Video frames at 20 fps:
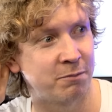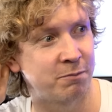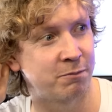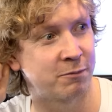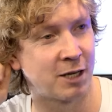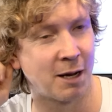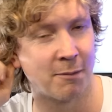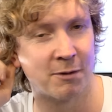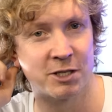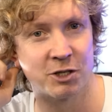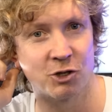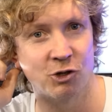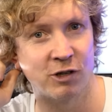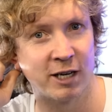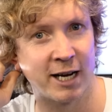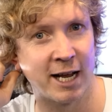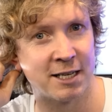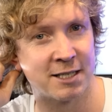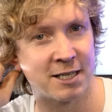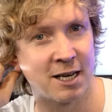and come and score
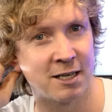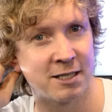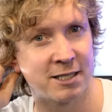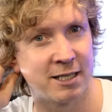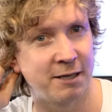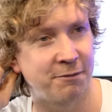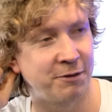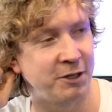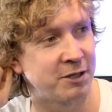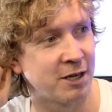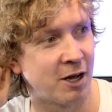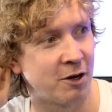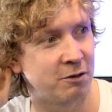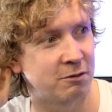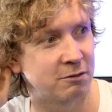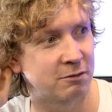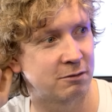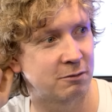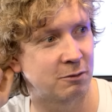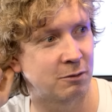against us, and if you
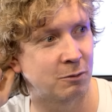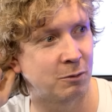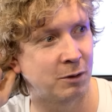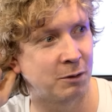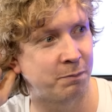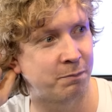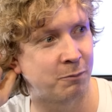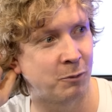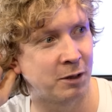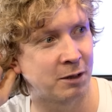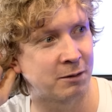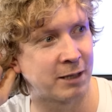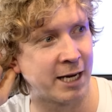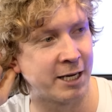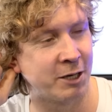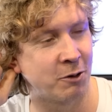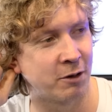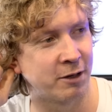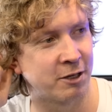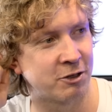don't, we'll we'll
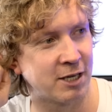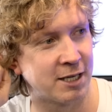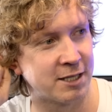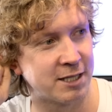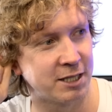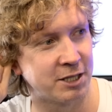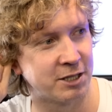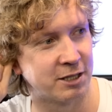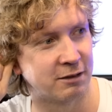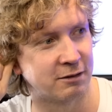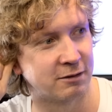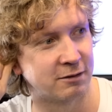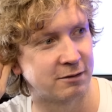get you on the transition.